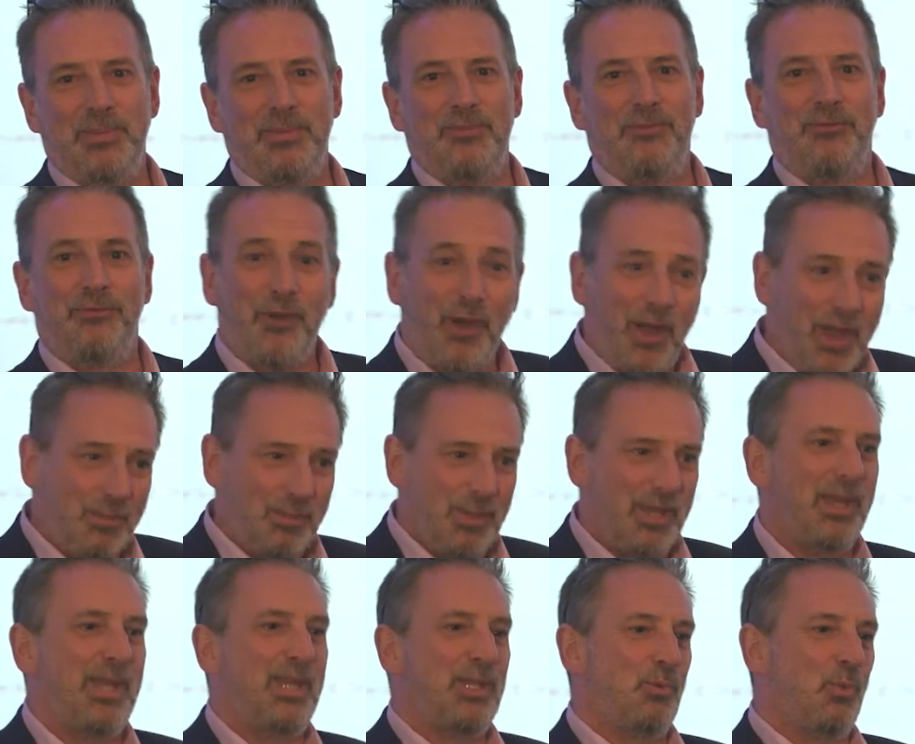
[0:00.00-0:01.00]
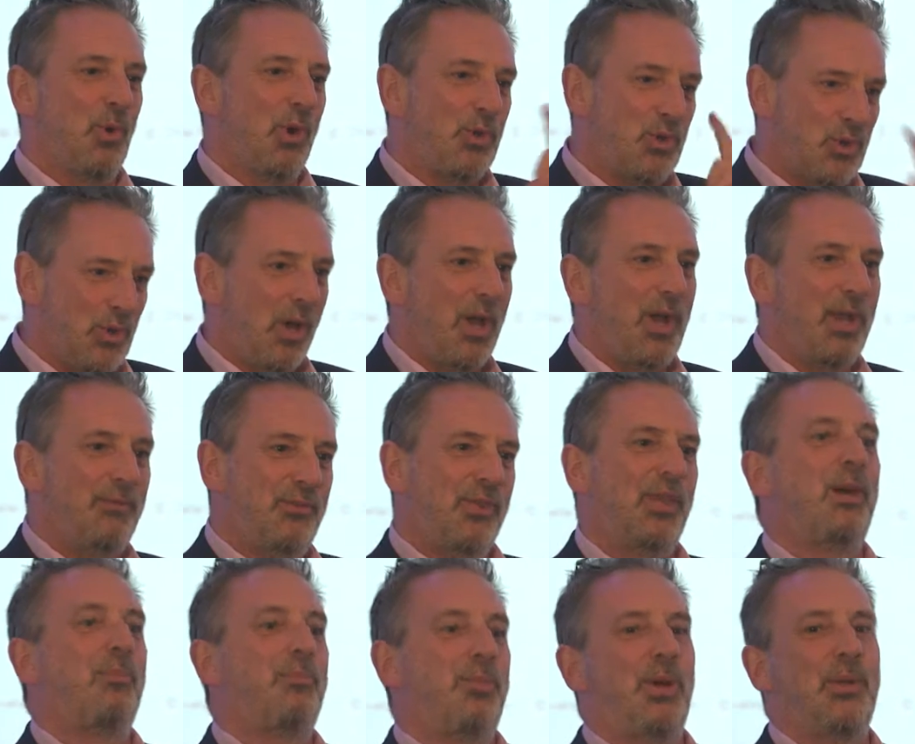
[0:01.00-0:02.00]
Fibre is what drives
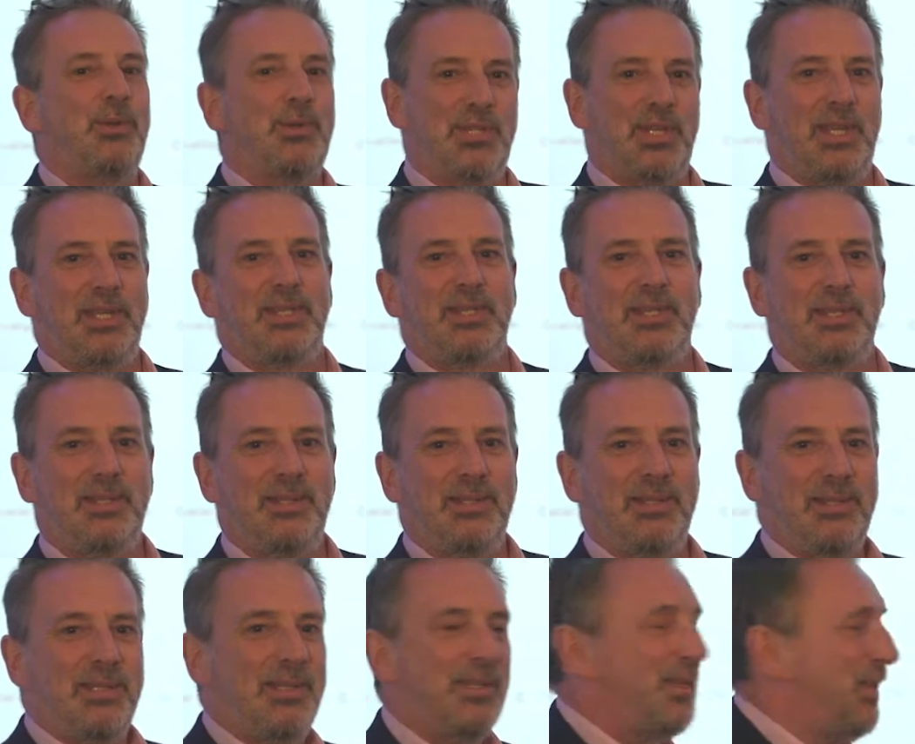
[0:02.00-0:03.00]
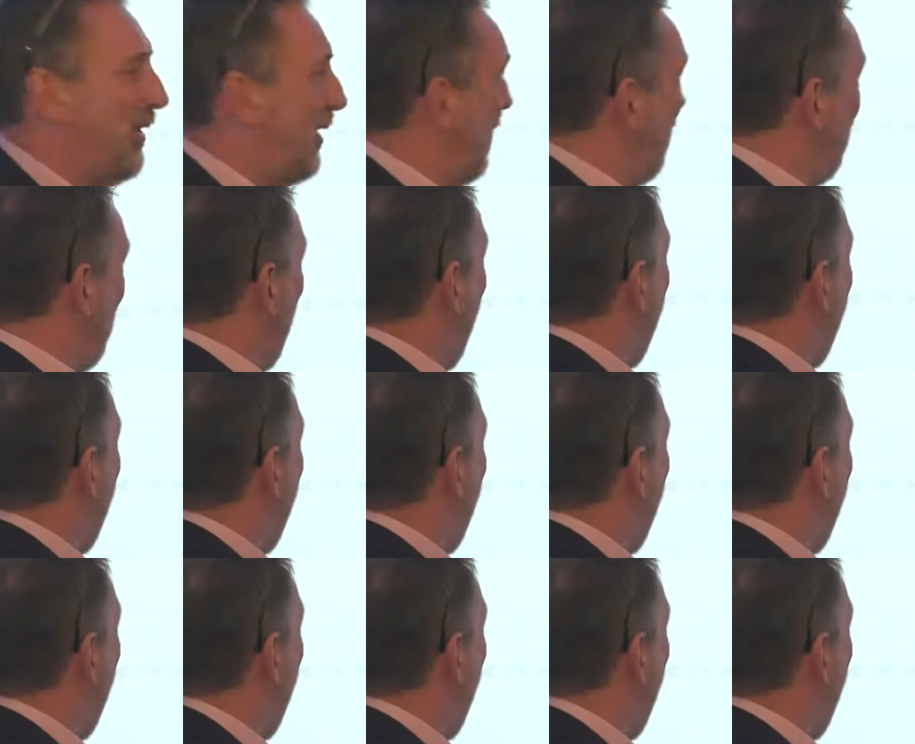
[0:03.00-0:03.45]
our process. So we